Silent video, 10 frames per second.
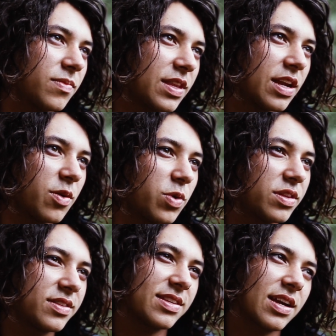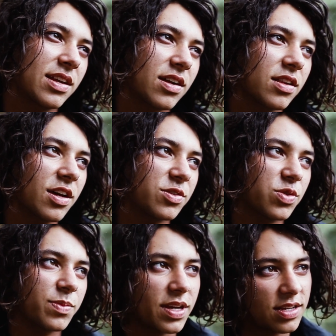than I would sitting in a
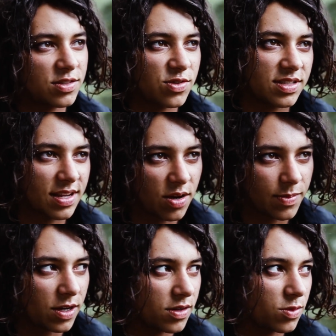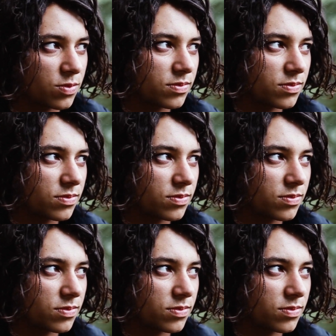classroom getting stressed out about it all.